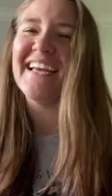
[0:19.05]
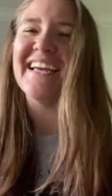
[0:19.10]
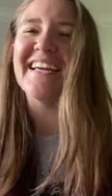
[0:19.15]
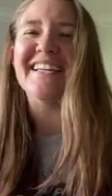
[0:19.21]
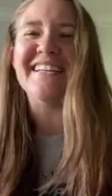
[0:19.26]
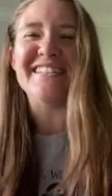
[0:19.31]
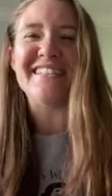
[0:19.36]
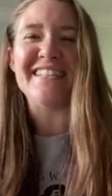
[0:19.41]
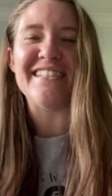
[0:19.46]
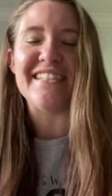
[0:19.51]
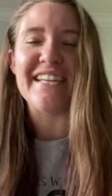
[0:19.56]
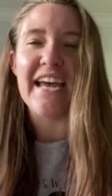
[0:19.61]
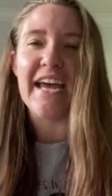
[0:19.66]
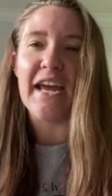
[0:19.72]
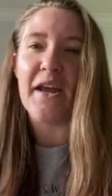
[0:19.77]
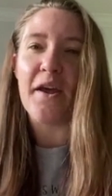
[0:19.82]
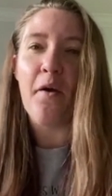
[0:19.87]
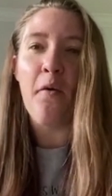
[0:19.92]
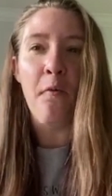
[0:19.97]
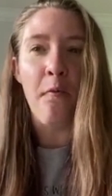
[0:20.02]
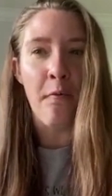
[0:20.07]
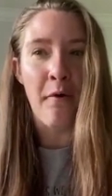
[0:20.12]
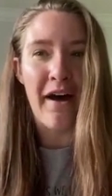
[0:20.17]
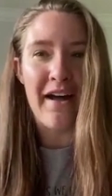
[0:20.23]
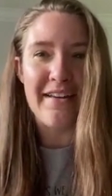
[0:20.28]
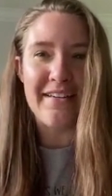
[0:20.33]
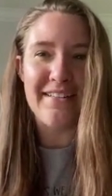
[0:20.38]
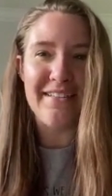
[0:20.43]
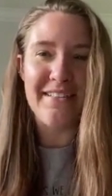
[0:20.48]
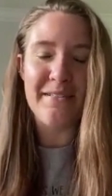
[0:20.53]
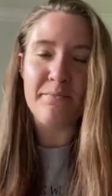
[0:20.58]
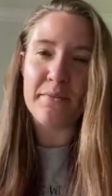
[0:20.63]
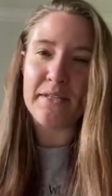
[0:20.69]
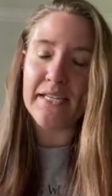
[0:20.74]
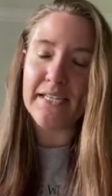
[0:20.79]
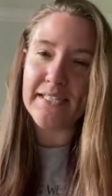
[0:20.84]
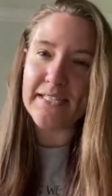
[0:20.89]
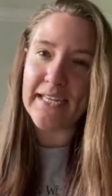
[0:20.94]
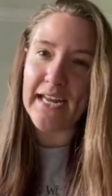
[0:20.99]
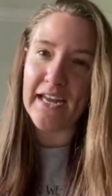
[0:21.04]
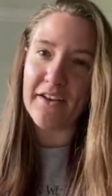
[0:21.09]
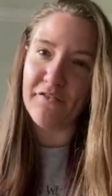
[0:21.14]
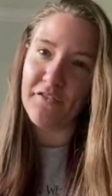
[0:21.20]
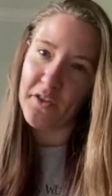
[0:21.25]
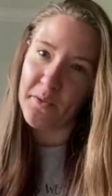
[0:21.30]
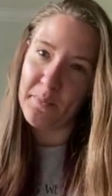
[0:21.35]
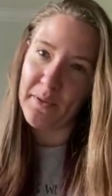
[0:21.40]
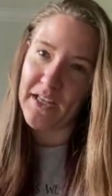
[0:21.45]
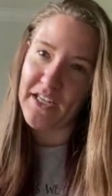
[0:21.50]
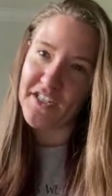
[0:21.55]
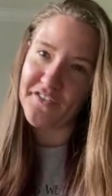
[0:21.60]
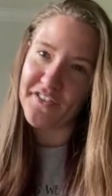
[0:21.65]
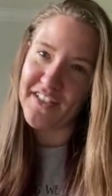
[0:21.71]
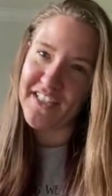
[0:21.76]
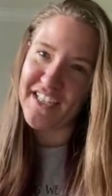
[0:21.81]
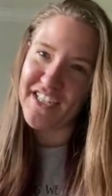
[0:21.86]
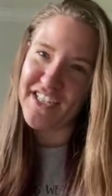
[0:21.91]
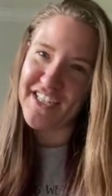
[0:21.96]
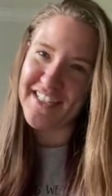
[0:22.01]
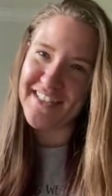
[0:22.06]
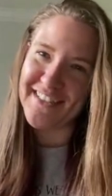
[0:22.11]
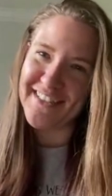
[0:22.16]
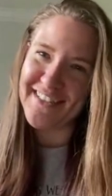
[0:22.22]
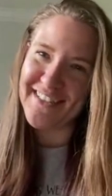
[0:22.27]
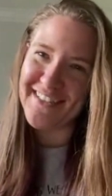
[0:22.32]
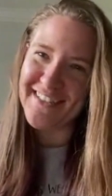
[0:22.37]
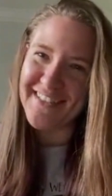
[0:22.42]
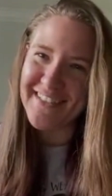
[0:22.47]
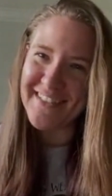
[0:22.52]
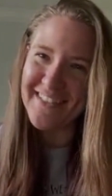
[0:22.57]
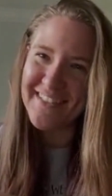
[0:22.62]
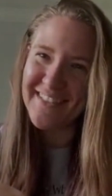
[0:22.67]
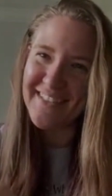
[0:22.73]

It is a day one. Please stand for the Pledge of Allegiance.